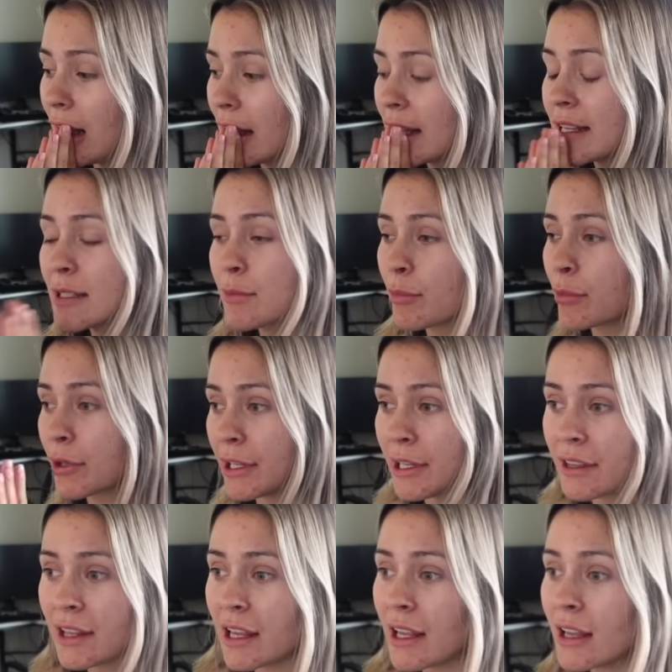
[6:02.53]
his
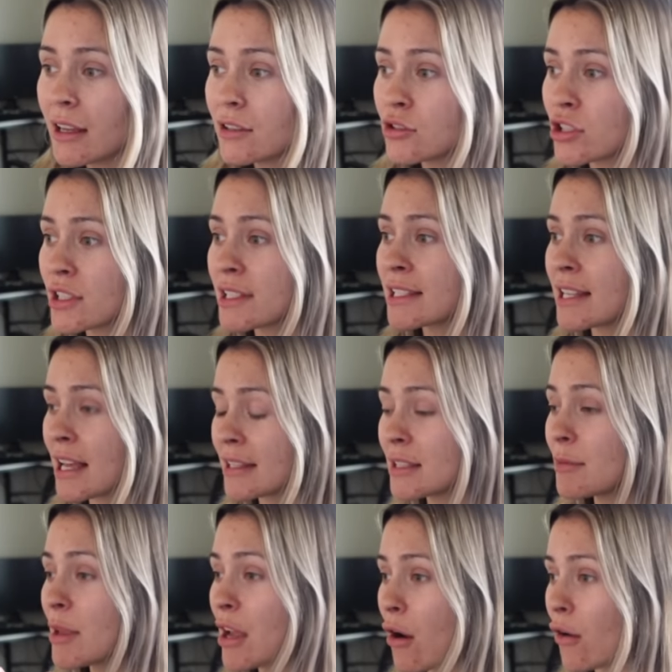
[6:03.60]
breathing just
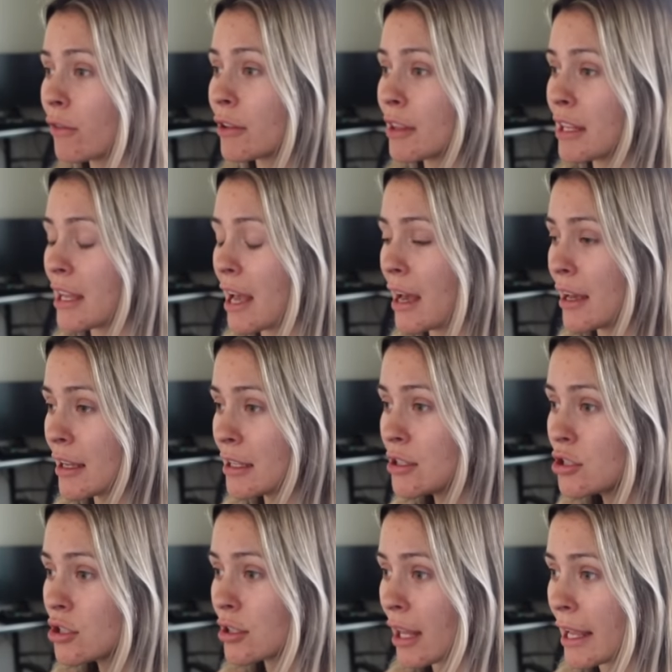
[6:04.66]
sets me over the
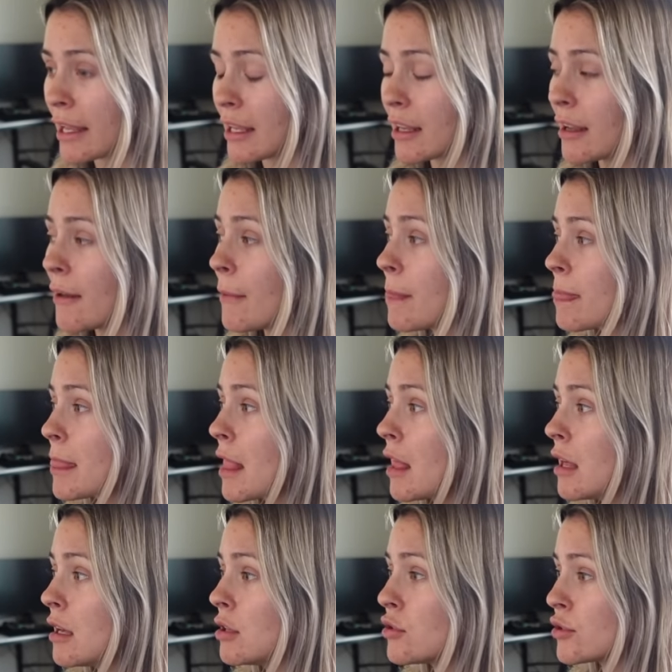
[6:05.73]
edge, like
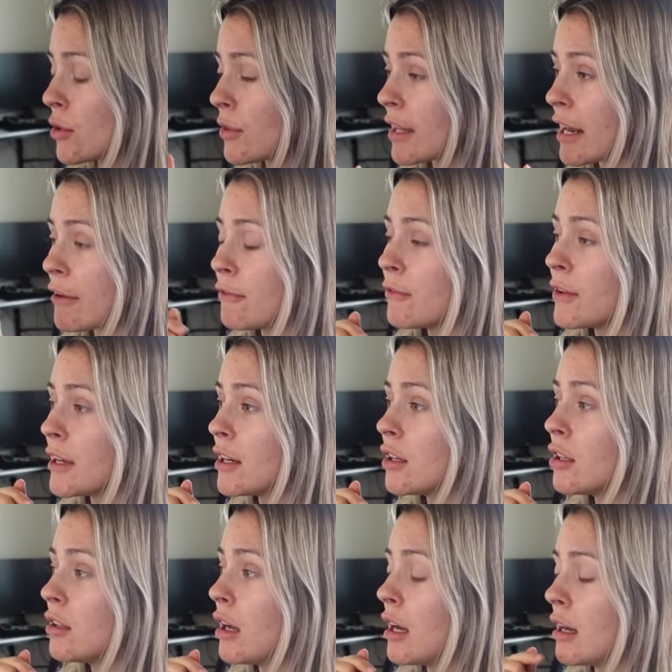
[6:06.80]
so that I
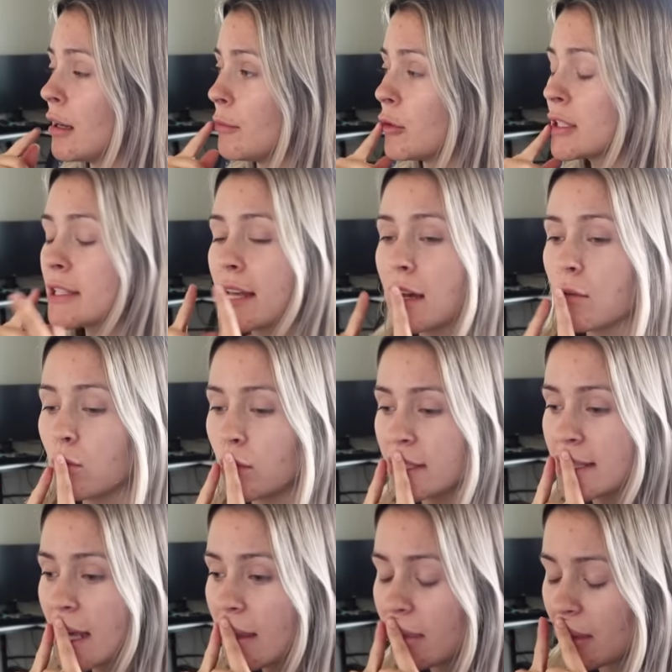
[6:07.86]
feel um, what's that?
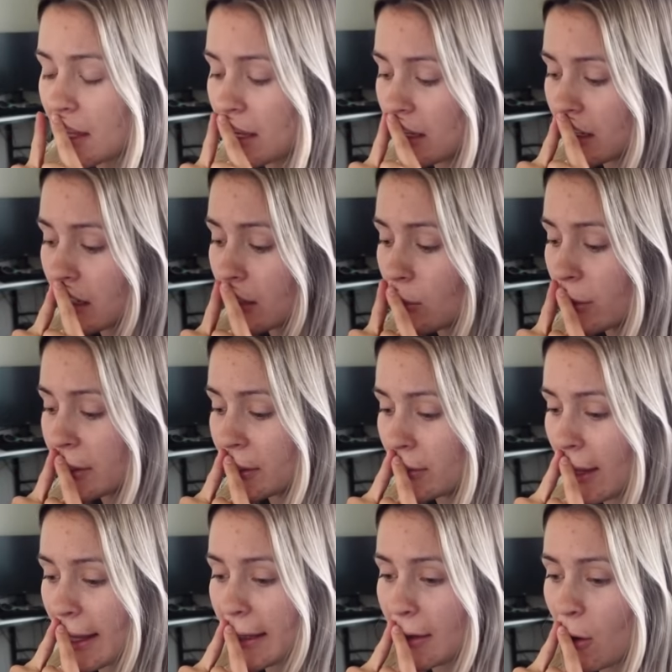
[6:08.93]
What's that thing when you're
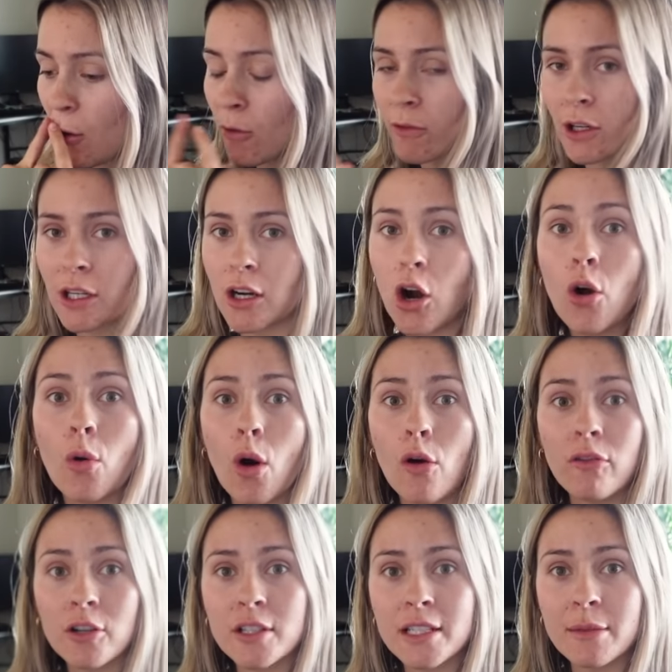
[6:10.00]
like over? Oh,
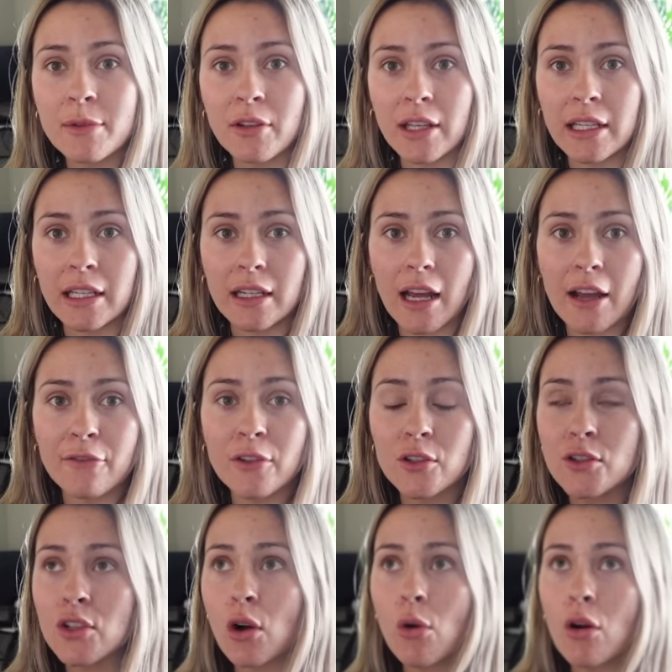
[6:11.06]
overstimulated. I feel
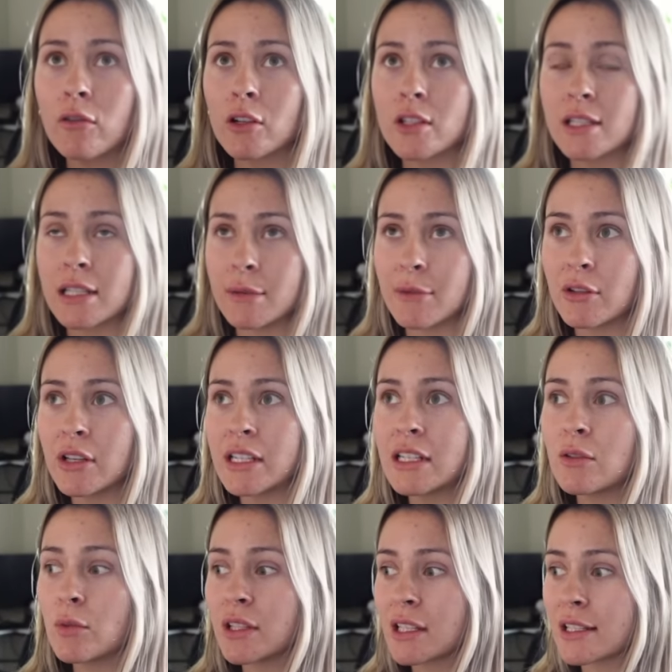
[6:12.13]
so
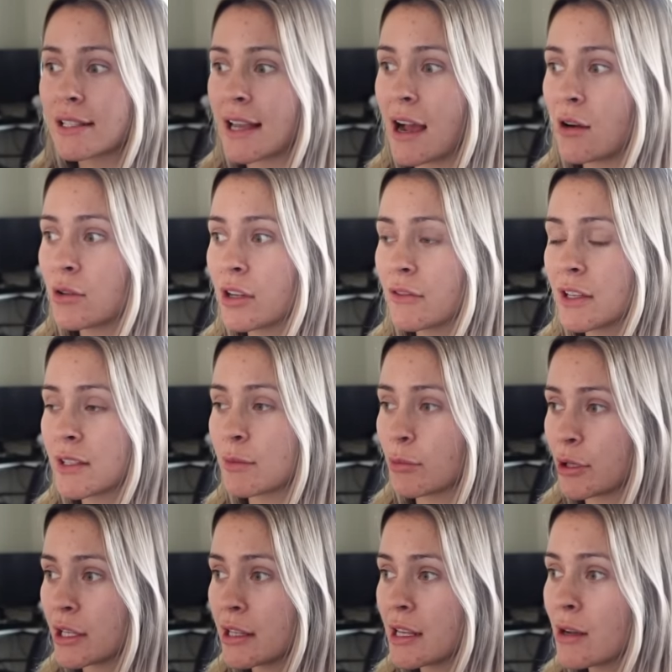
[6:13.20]
overstimulated with the sound of his
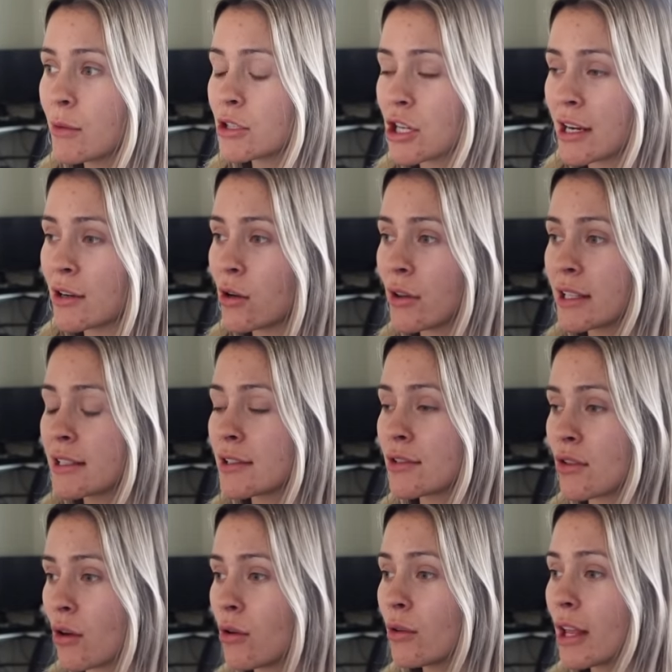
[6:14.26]
breathing, which I know that's
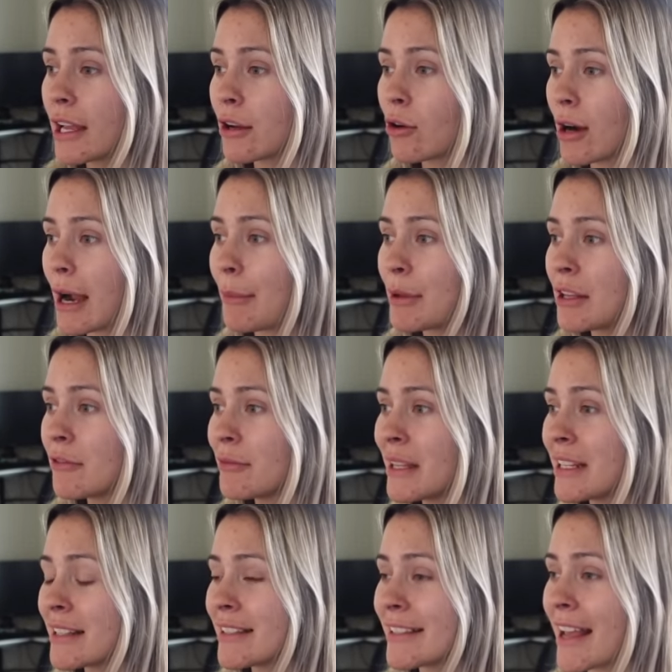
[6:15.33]
so like crappy of me
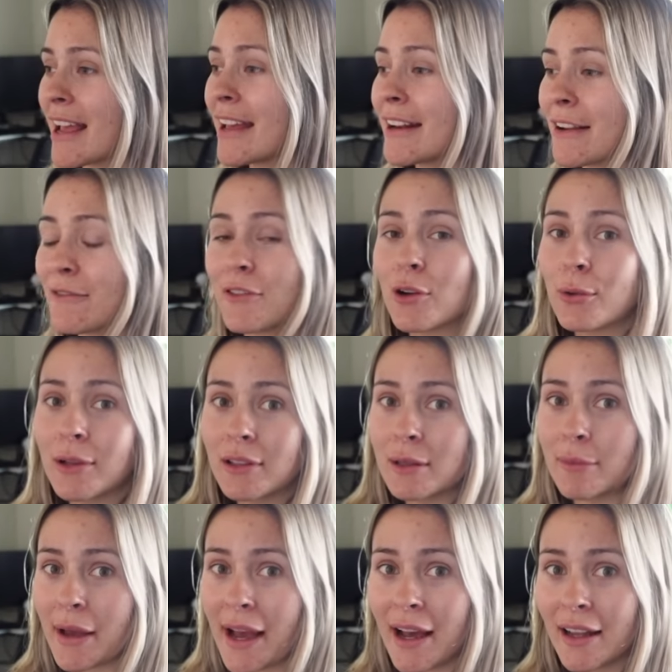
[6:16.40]
to say, and I feel really
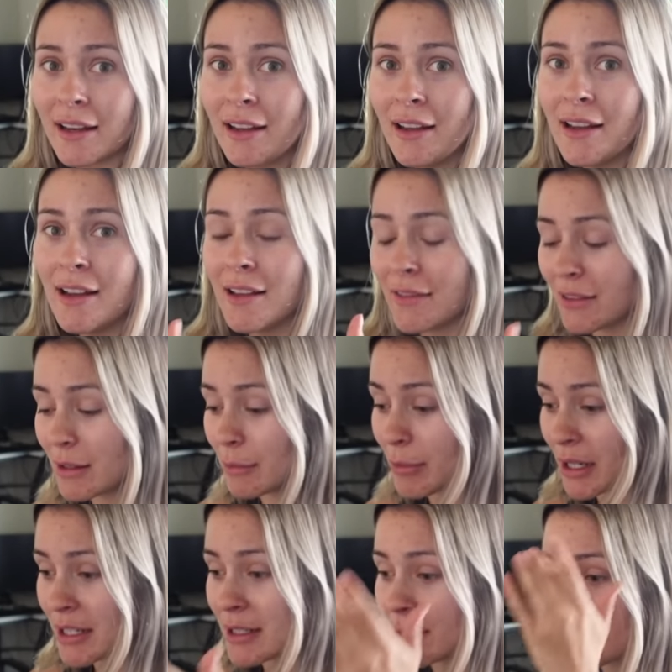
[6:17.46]
bad that it
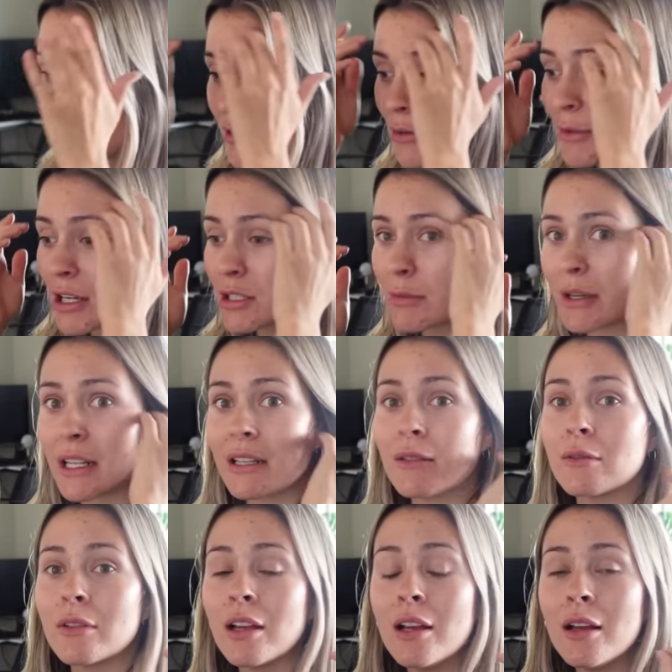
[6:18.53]
bugs me so much. But
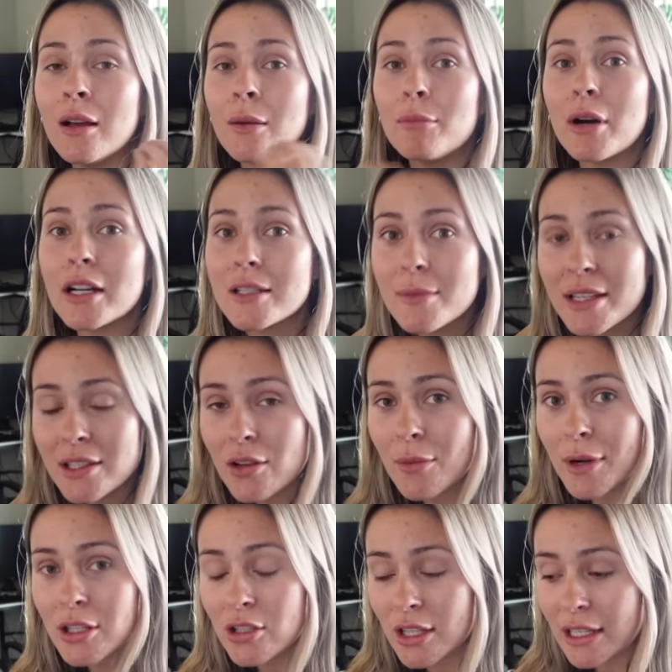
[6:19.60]
it bugs me so
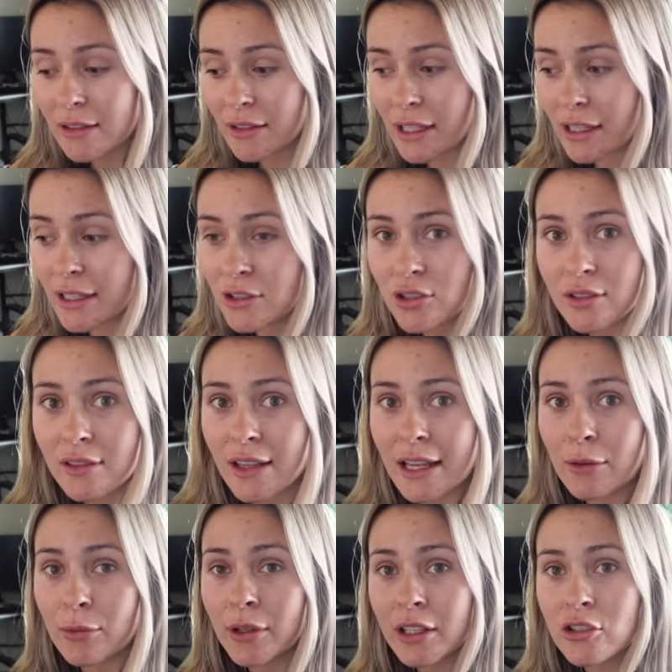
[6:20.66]
much lately. It's
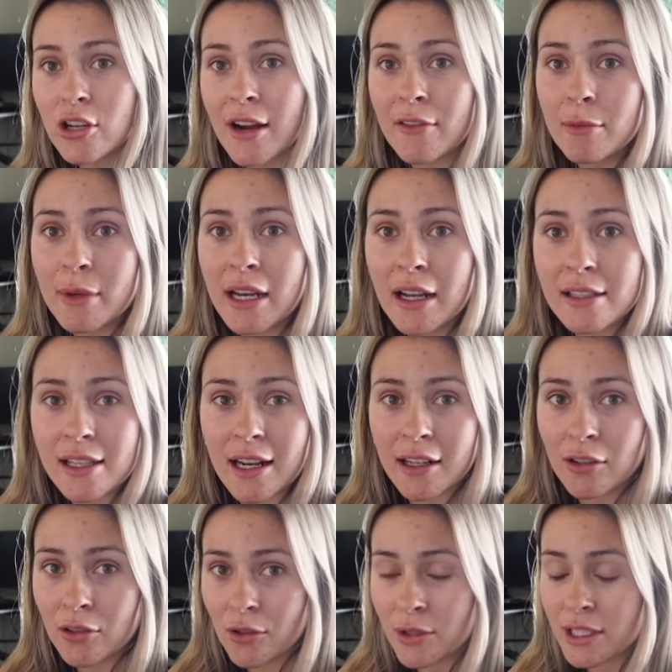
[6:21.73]
like really driving me nuts, and I
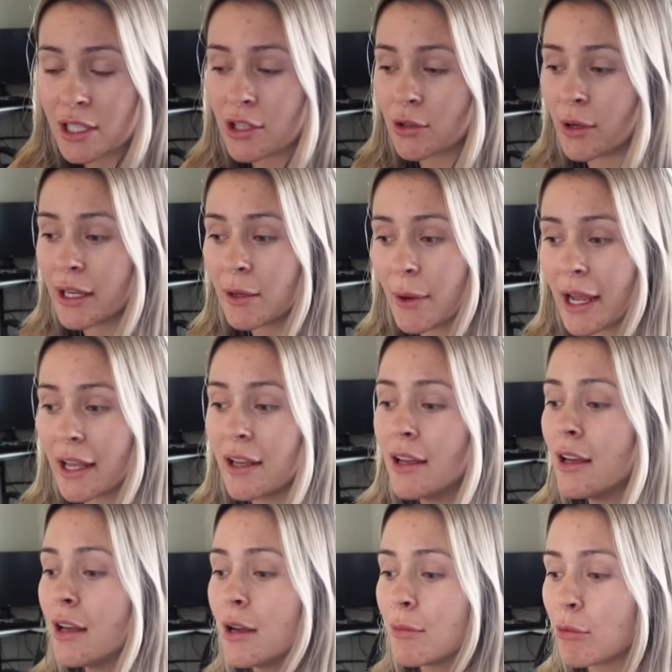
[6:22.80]
don't know what to do. Anyway,
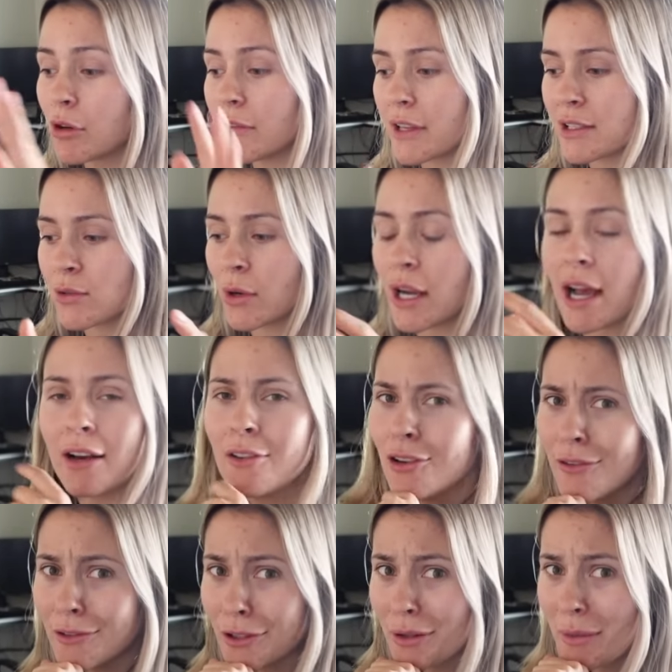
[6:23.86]
moral of that story. I don't
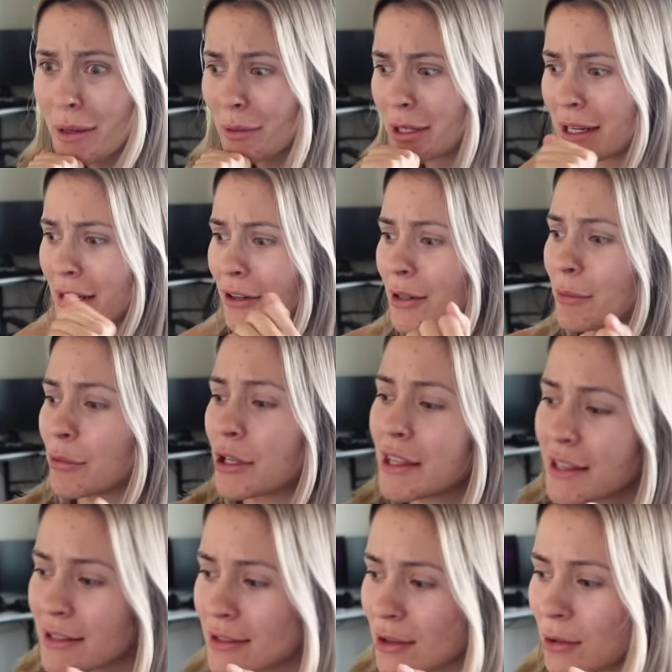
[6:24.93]
know if you're gonna be able to hear him
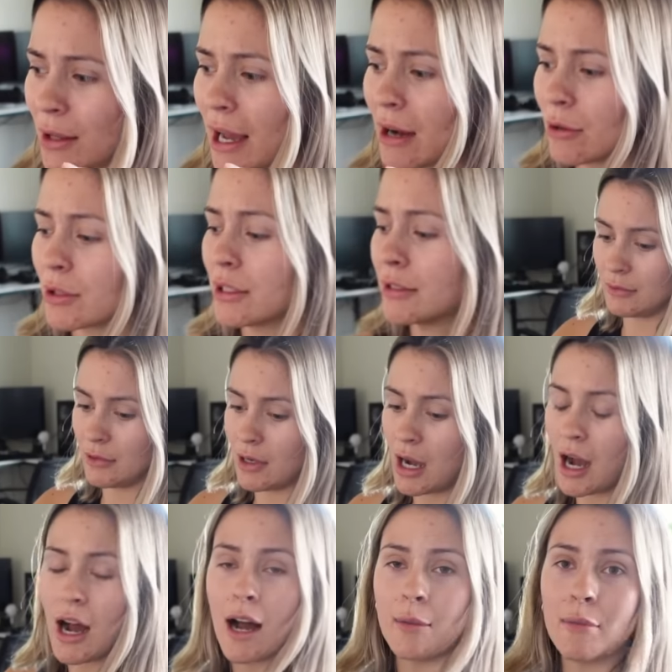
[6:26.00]
breathing so loud.
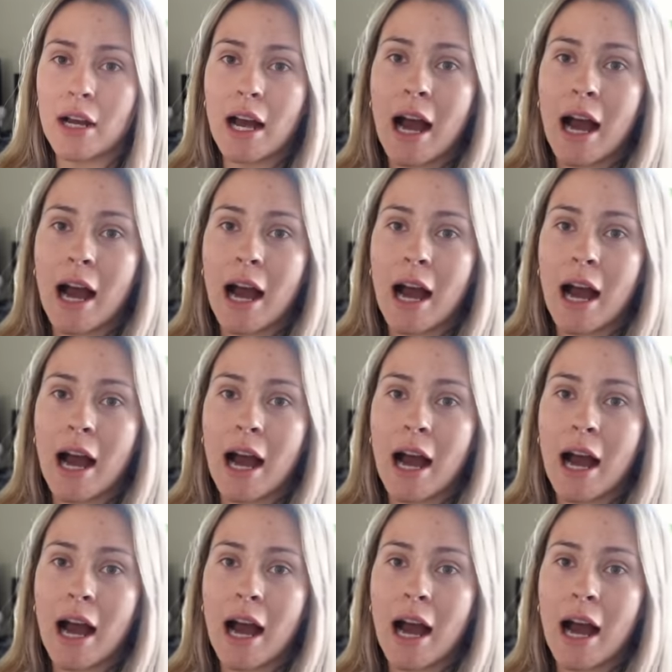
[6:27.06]
Um,